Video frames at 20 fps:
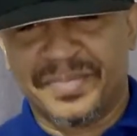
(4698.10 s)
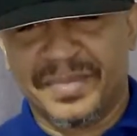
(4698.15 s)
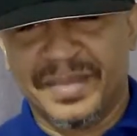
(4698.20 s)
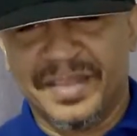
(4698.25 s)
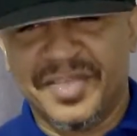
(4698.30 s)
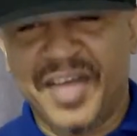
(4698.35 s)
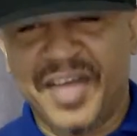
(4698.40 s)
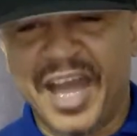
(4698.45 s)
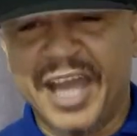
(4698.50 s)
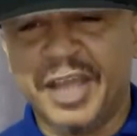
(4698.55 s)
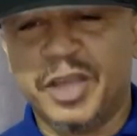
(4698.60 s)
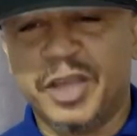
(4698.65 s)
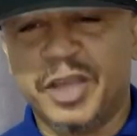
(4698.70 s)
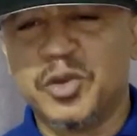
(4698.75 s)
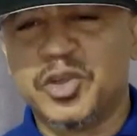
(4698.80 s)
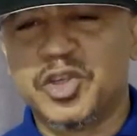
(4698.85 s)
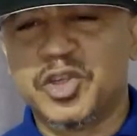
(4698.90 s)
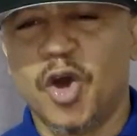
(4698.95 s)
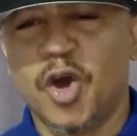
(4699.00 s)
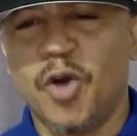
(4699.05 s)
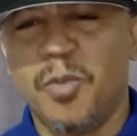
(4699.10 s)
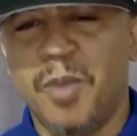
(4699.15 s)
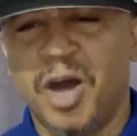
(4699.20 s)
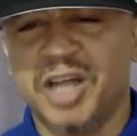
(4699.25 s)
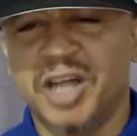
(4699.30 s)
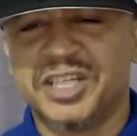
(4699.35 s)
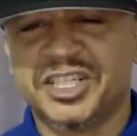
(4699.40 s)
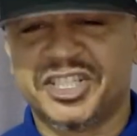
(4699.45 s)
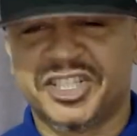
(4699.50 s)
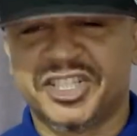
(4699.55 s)
Thank you so
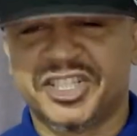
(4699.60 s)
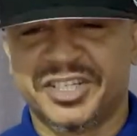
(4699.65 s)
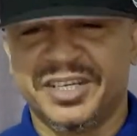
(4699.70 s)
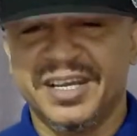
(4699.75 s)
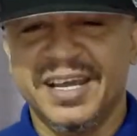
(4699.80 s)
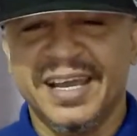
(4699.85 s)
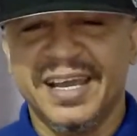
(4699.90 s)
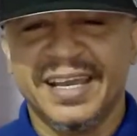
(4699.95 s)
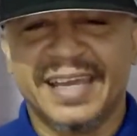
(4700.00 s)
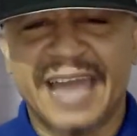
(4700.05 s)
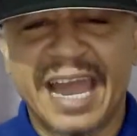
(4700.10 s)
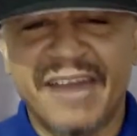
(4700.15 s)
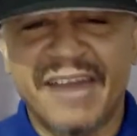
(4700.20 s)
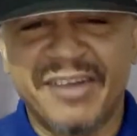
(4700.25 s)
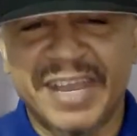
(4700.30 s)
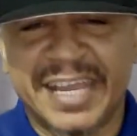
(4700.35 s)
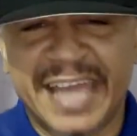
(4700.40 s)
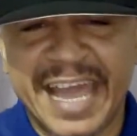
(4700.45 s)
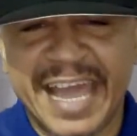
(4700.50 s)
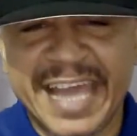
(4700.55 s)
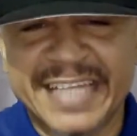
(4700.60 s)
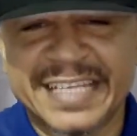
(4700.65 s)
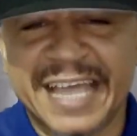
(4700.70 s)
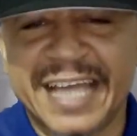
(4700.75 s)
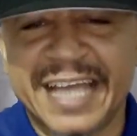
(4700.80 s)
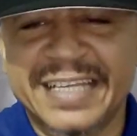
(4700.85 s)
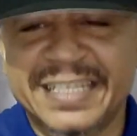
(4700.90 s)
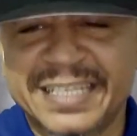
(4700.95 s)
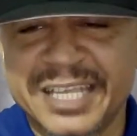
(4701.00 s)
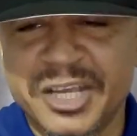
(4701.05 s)
much. Carrie Kate,
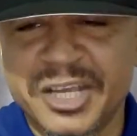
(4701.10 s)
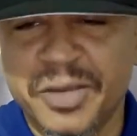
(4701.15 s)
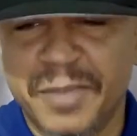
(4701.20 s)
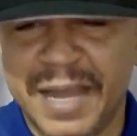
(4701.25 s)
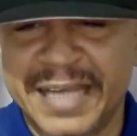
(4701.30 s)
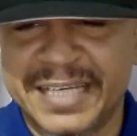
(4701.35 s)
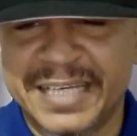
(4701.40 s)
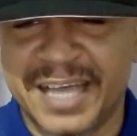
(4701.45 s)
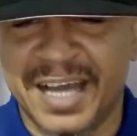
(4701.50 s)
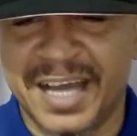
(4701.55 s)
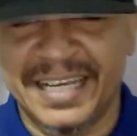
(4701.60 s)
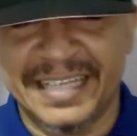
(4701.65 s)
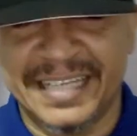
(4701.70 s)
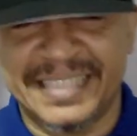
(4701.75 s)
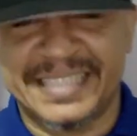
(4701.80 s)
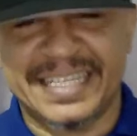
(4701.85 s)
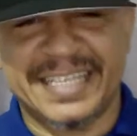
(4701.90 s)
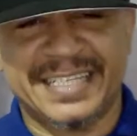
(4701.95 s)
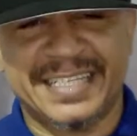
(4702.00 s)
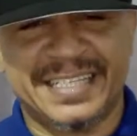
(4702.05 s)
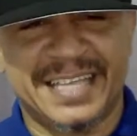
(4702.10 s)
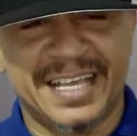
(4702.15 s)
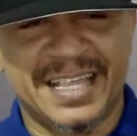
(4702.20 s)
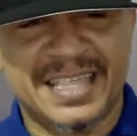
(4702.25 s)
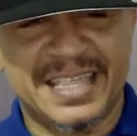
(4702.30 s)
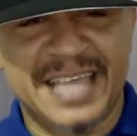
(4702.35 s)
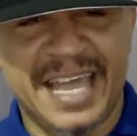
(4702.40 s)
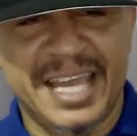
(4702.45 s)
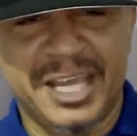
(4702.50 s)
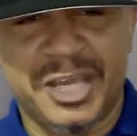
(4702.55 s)
I see you, my darling sister.
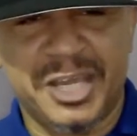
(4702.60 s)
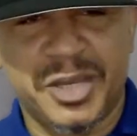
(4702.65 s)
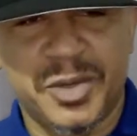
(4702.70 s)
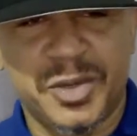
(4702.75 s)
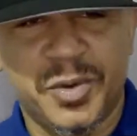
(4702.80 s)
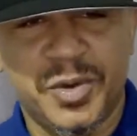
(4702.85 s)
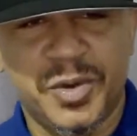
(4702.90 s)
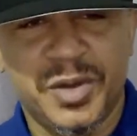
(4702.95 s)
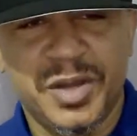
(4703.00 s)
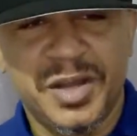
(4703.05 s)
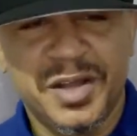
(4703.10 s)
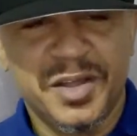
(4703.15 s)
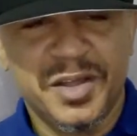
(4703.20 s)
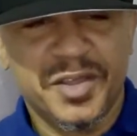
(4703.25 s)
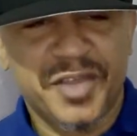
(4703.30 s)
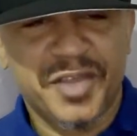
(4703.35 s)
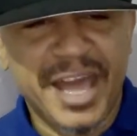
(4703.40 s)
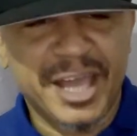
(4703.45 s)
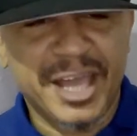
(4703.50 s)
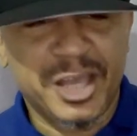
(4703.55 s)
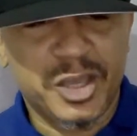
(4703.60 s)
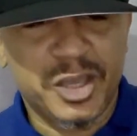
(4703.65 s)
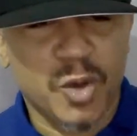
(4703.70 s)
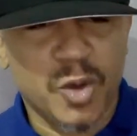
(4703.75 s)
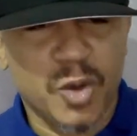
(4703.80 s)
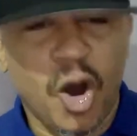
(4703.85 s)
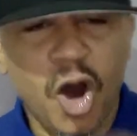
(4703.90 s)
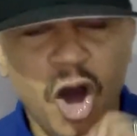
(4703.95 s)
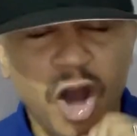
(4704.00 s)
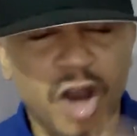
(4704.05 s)
Thank you. Thank
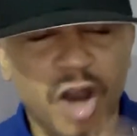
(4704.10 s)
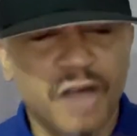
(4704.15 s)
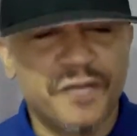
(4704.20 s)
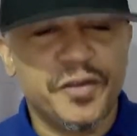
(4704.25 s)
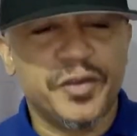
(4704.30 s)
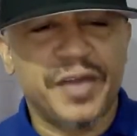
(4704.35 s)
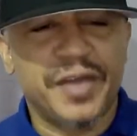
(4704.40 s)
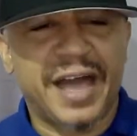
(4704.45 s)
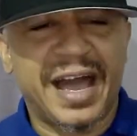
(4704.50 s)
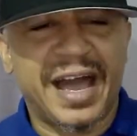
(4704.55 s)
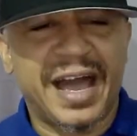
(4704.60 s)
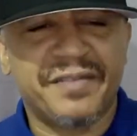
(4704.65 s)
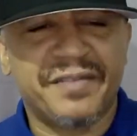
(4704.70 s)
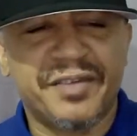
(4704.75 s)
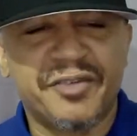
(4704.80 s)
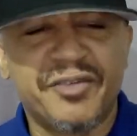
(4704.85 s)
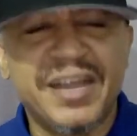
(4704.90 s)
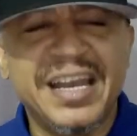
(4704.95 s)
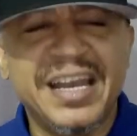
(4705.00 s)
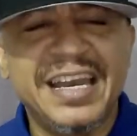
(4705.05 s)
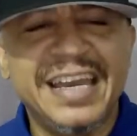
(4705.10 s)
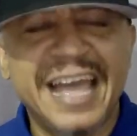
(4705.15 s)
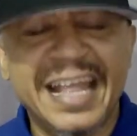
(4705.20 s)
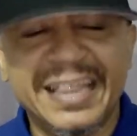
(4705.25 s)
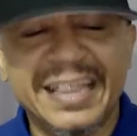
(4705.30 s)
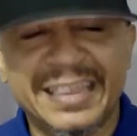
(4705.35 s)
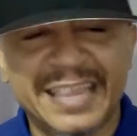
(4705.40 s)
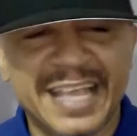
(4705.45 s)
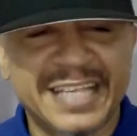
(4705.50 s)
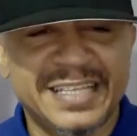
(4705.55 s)
you. All of you that have
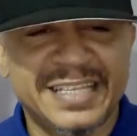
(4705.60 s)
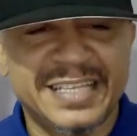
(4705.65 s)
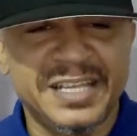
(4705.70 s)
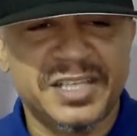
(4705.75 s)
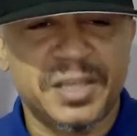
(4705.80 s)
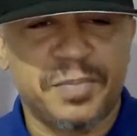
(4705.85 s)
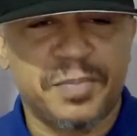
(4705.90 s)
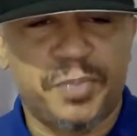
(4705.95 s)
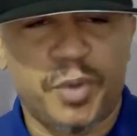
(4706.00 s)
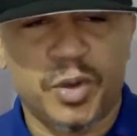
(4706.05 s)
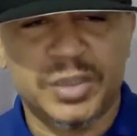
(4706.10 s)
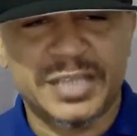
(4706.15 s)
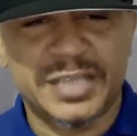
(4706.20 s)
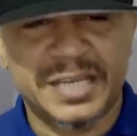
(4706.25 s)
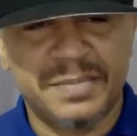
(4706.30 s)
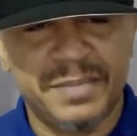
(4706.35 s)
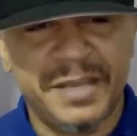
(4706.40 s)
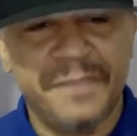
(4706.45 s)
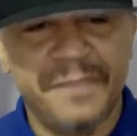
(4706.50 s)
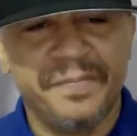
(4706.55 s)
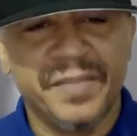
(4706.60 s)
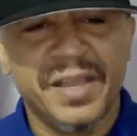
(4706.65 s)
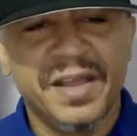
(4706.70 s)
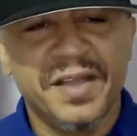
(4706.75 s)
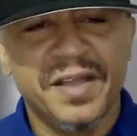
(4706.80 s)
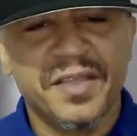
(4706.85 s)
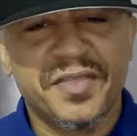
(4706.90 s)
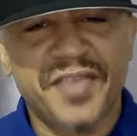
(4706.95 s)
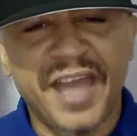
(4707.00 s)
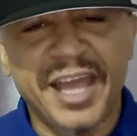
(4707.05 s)
relentlessly supported me.
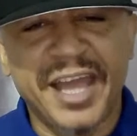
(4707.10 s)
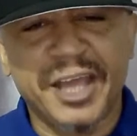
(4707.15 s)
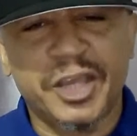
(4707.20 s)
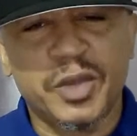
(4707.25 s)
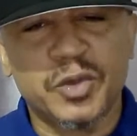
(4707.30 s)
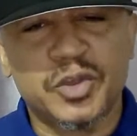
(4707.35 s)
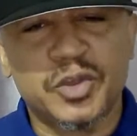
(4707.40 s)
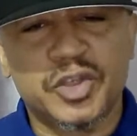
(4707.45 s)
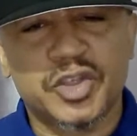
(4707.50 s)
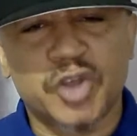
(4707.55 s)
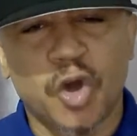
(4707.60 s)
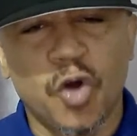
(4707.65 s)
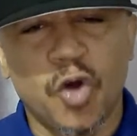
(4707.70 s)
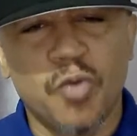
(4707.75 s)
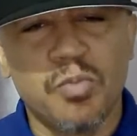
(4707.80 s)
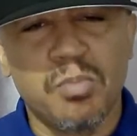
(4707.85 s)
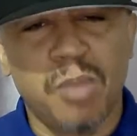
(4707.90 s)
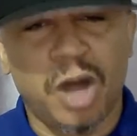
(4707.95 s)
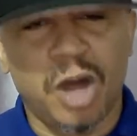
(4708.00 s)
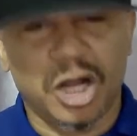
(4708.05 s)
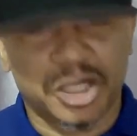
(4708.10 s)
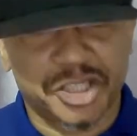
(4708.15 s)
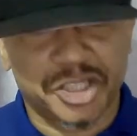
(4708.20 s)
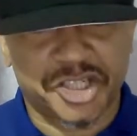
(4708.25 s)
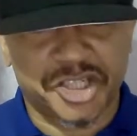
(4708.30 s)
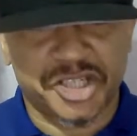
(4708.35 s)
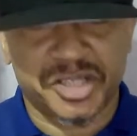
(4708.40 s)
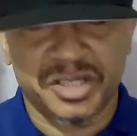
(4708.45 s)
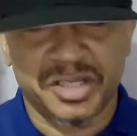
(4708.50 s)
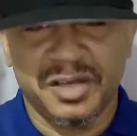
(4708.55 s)
Thank you so
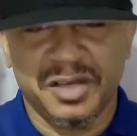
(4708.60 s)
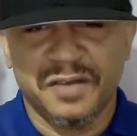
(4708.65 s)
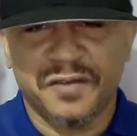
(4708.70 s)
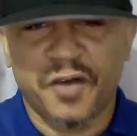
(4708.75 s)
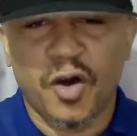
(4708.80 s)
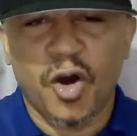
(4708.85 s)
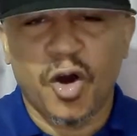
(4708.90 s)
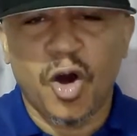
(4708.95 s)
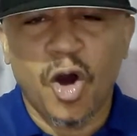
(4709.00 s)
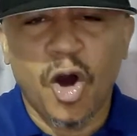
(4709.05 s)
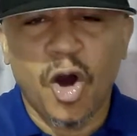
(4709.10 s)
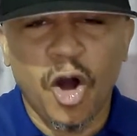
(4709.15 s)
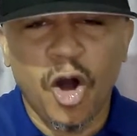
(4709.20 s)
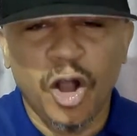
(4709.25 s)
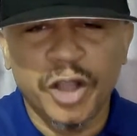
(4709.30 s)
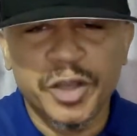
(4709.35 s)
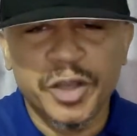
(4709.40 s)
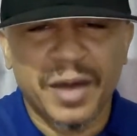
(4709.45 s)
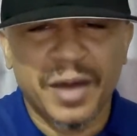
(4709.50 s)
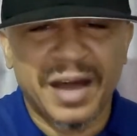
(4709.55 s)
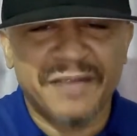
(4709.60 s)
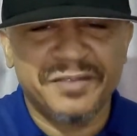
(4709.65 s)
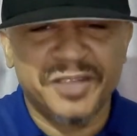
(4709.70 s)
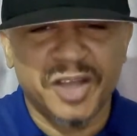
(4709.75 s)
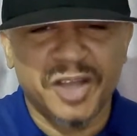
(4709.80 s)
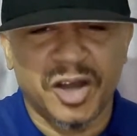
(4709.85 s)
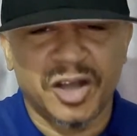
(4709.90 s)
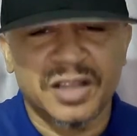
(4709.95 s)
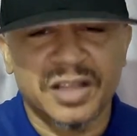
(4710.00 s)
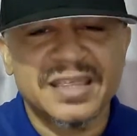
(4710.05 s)
much for all you have
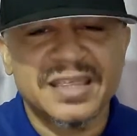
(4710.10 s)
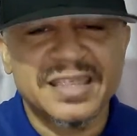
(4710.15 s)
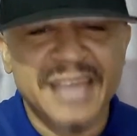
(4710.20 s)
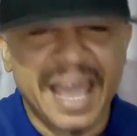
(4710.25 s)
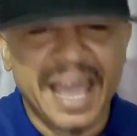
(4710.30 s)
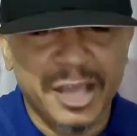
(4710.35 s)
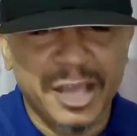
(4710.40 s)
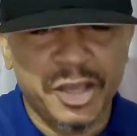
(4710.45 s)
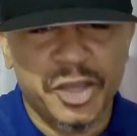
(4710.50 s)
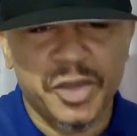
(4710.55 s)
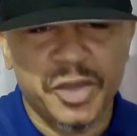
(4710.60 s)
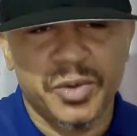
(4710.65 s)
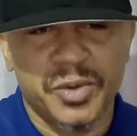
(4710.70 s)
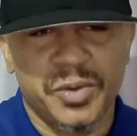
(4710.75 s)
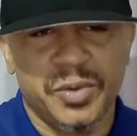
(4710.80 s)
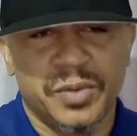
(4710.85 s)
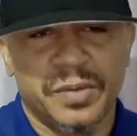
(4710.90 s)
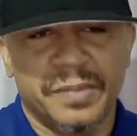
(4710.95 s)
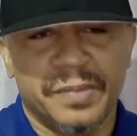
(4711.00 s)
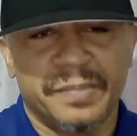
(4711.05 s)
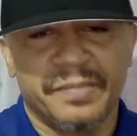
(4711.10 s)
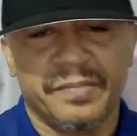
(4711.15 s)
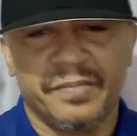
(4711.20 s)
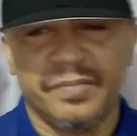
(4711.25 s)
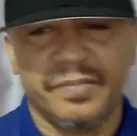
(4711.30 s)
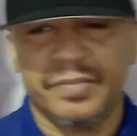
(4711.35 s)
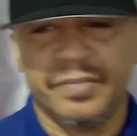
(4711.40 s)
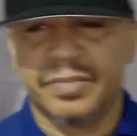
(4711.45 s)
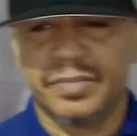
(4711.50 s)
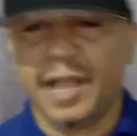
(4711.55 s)
done. Thank you.
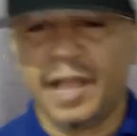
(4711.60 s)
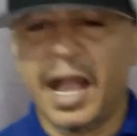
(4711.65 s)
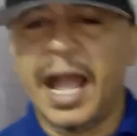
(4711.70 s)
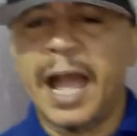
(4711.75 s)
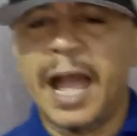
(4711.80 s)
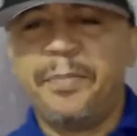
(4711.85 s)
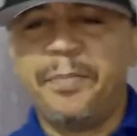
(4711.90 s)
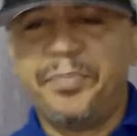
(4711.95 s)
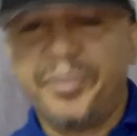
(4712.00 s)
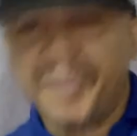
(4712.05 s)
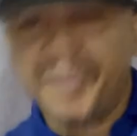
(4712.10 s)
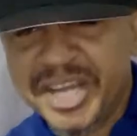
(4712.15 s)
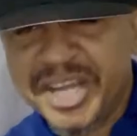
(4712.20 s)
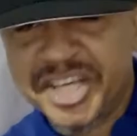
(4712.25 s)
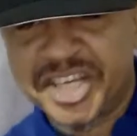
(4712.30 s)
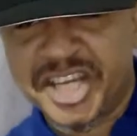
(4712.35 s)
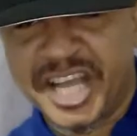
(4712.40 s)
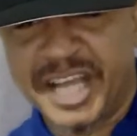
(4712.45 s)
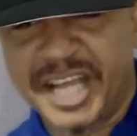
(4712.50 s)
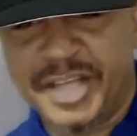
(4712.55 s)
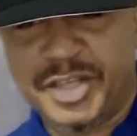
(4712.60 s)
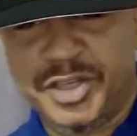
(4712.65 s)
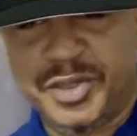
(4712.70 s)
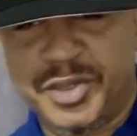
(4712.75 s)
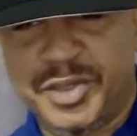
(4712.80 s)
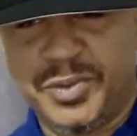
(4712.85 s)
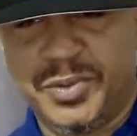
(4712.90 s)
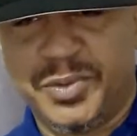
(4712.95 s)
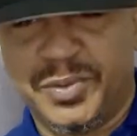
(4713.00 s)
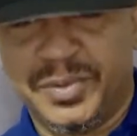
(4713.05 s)
I appreciate you.